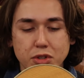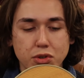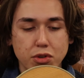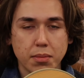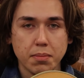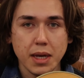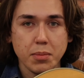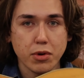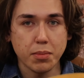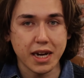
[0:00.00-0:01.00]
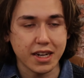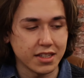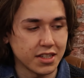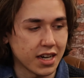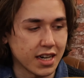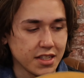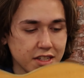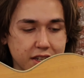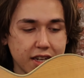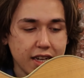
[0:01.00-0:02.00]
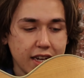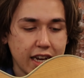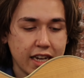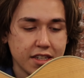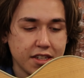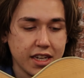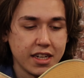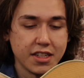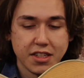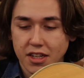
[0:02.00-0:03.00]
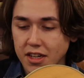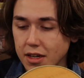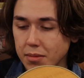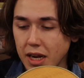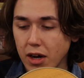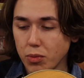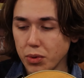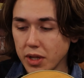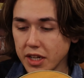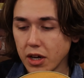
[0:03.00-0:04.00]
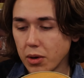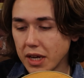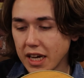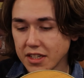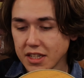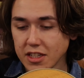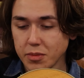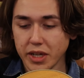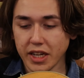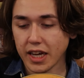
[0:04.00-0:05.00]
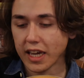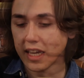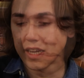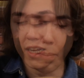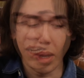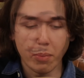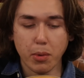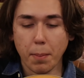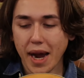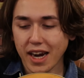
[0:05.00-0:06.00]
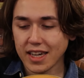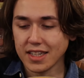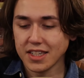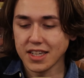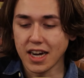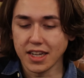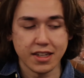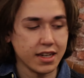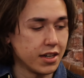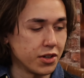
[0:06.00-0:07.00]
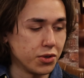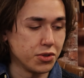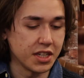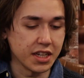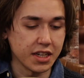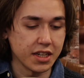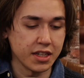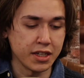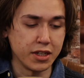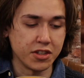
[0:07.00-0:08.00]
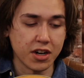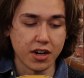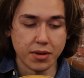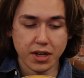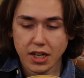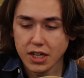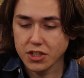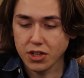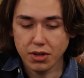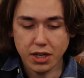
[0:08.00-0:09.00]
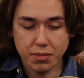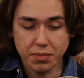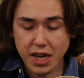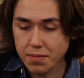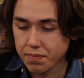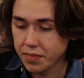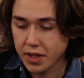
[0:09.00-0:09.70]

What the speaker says: to maple back and sides, as it is now really known as being a maple back and side acoustic guitar. So yeah,